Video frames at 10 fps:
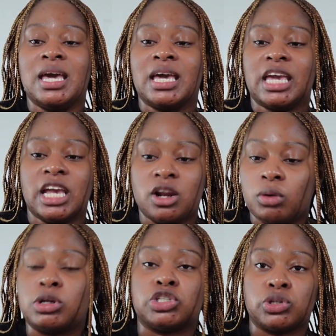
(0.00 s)
Kino
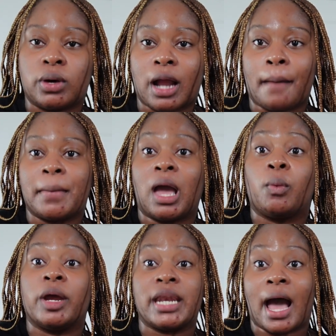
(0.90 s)
would have shown up, and
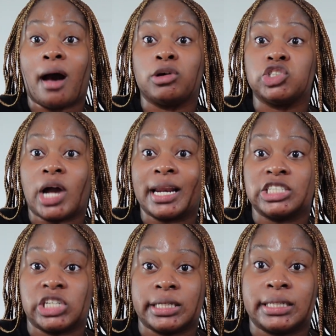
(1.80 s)
we're now trying to
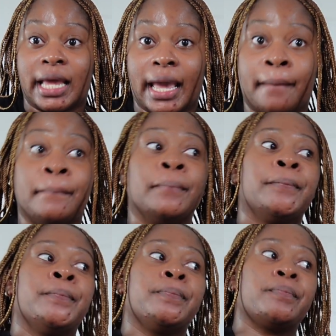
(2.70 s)
just like
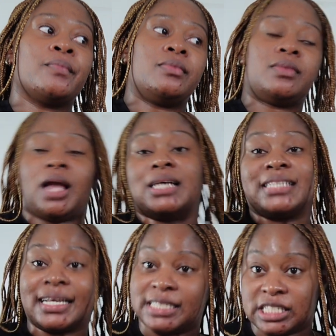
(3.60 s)

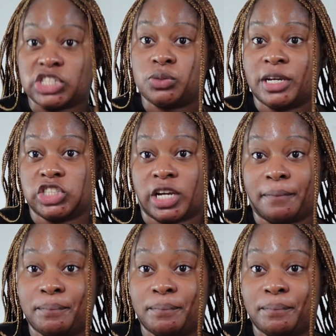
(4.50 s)
assess the situation.